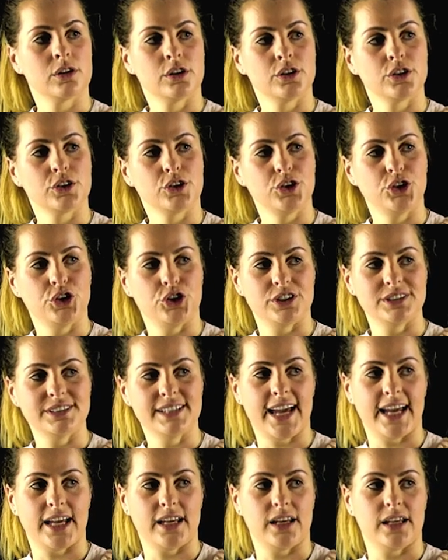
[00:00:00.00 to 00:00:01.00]

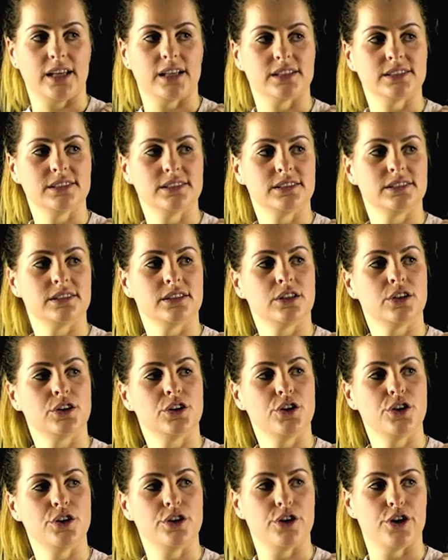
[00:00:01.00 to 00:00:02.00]
cutaneous
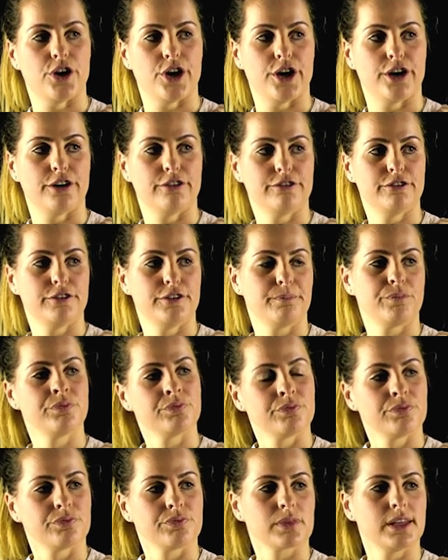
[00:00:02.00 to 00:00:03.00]
nerve.
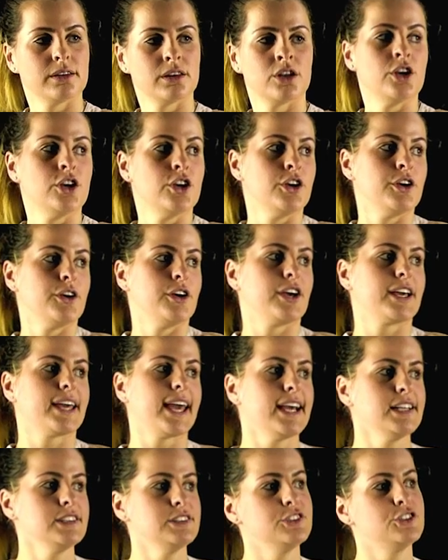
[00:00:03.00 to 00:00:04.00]

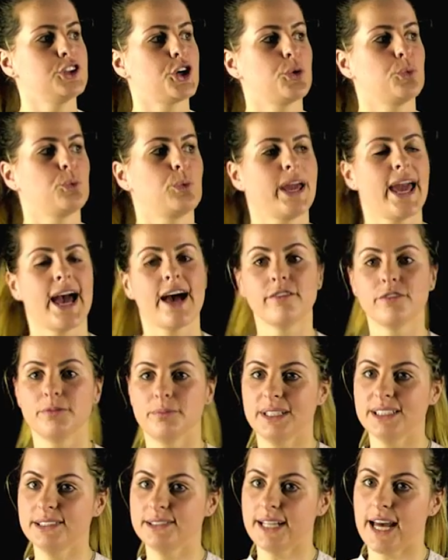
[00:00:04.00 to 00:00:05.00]
Okay, so we have
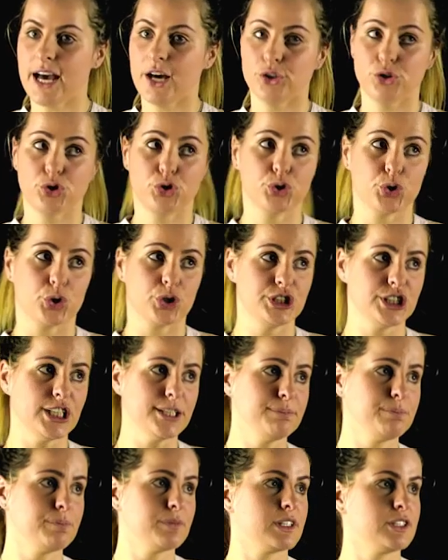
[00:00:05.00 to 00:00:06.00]
missed out Georgia.
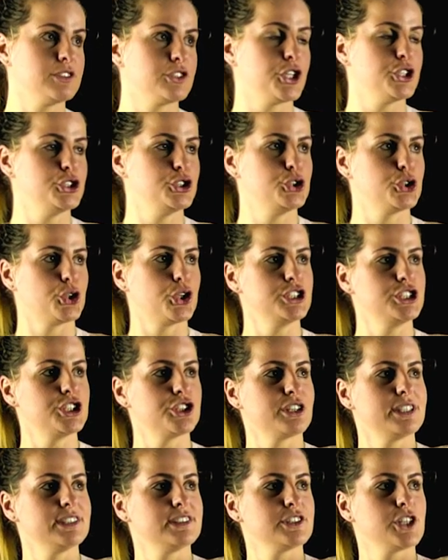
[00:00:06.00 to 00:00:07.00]
So
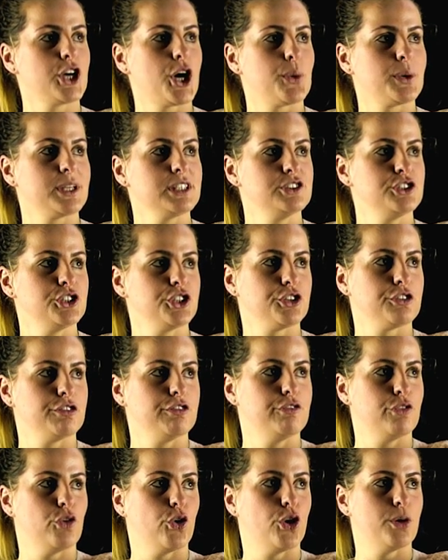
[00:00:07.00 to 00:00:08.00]
Georgia is going to
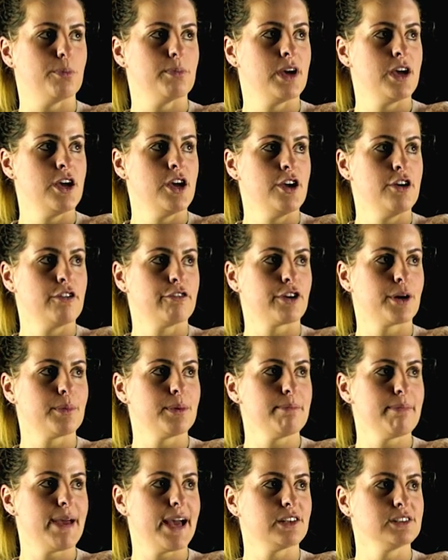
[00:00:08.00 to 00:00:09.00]
form from a
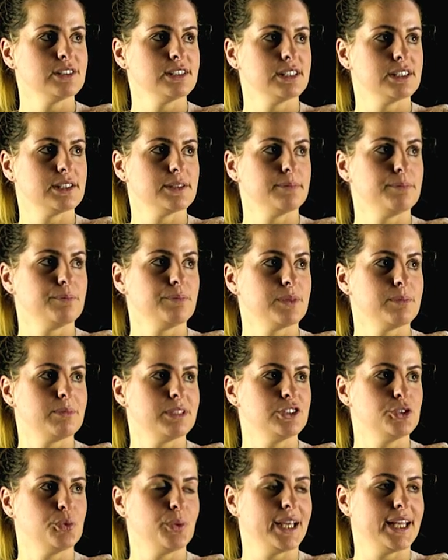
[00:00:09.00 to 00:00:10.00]
mountain
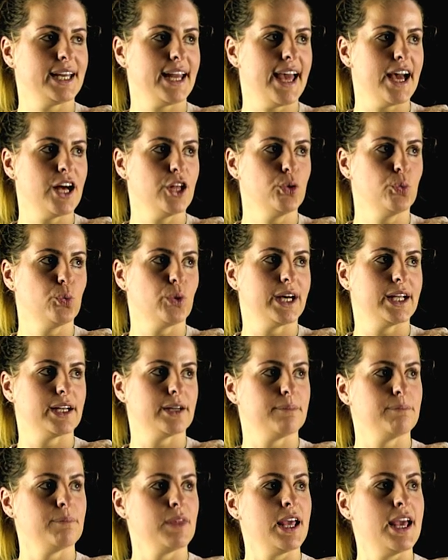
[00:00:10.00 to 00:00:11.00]
between
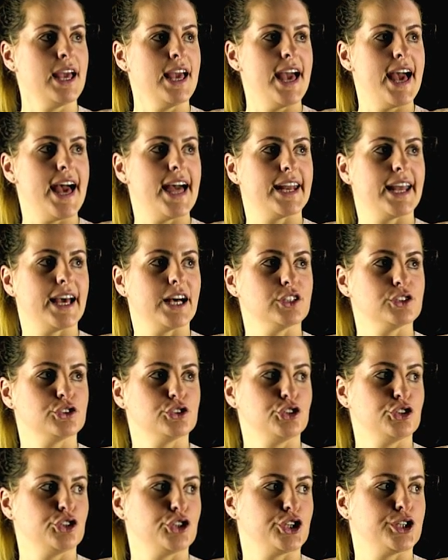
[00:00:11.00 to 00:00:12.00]
L1 and
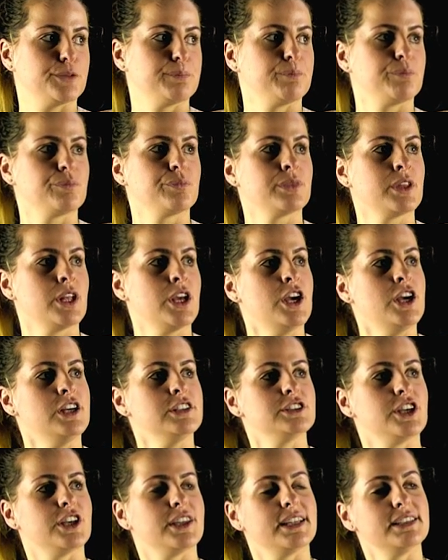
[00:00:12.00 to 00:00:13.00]
L2.
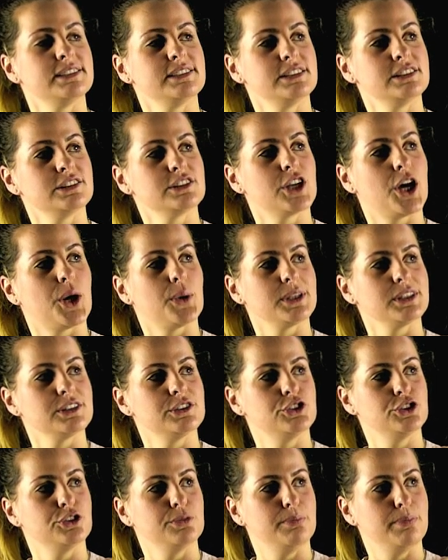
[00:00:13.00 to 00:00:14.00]
So this is going
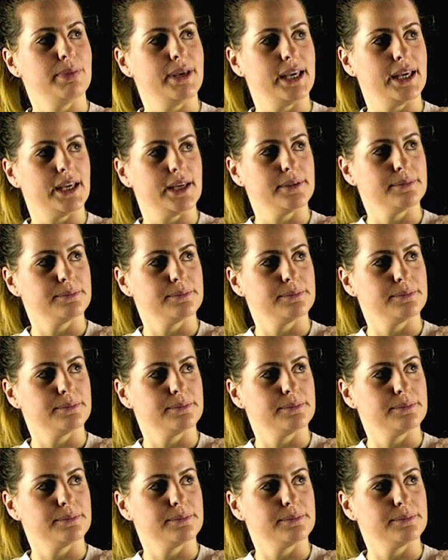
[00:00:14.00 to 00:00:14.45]
to be